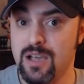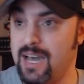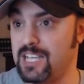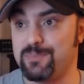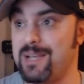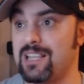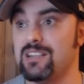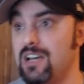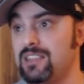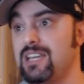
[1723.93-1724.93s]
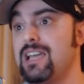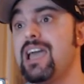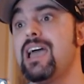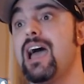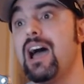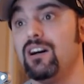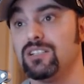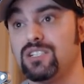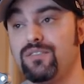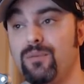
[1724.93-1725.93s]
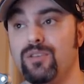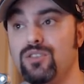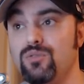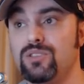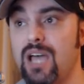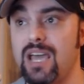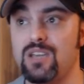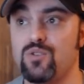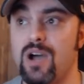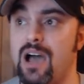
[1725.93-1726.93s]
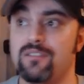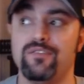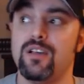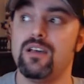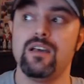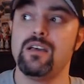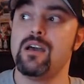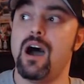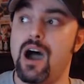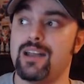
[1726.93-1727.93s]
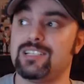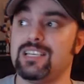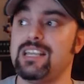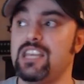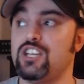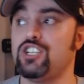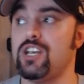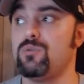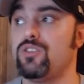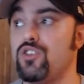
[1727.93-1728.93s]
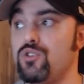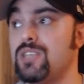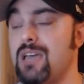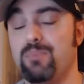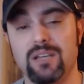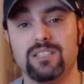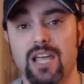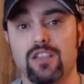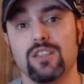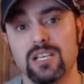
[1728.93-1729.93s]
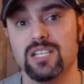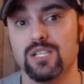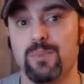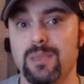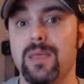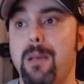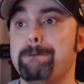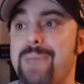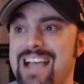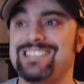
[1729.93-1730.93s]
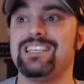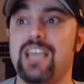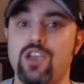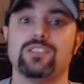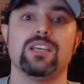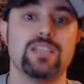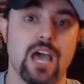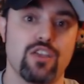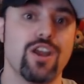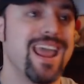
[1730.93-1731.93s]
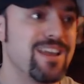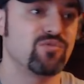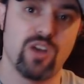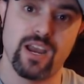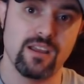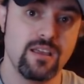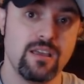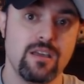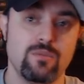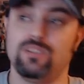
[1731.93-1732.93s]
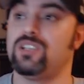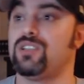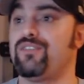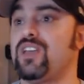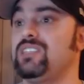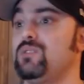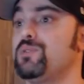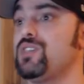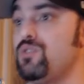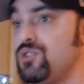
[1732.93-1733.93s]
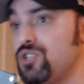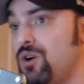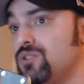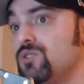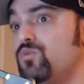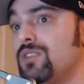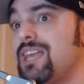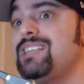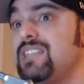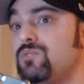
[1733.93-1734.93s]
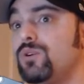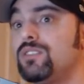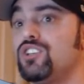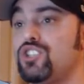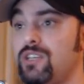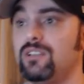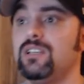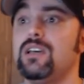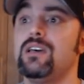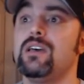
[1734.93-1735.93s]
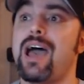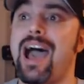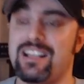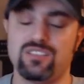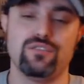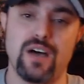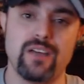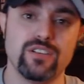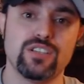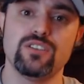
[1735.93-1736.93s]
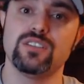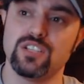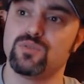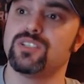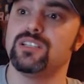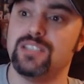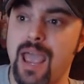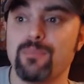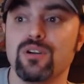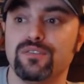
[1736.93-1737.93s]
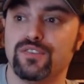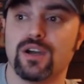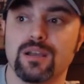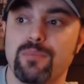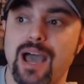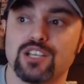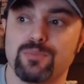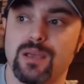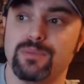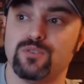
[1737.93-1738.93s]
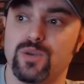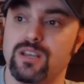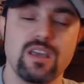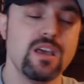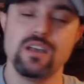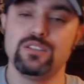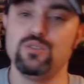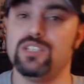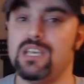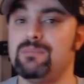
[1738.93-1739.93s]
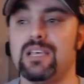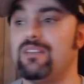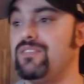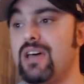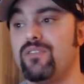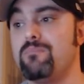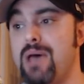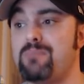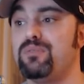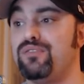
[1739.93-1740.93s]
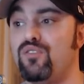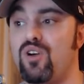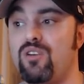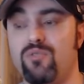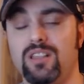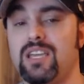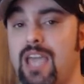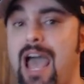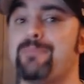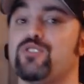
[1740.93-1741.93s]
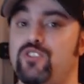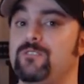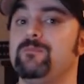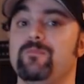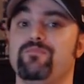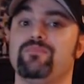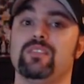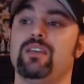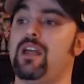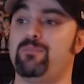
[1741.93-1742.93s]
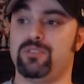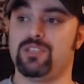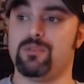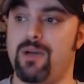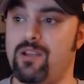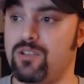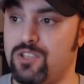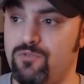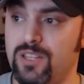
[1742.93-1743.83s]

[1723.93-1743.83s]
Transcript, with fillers: I expected nothing else from the New Day, who have Honestly, this year with the New Day being together, this has been their best year together in ring. With the stuff they did with the Usos and what they did with the Shield at Survivor Series, this was a damn good fucking match, man, between two teams that have never met before. It really captured, and I put this in my notes, it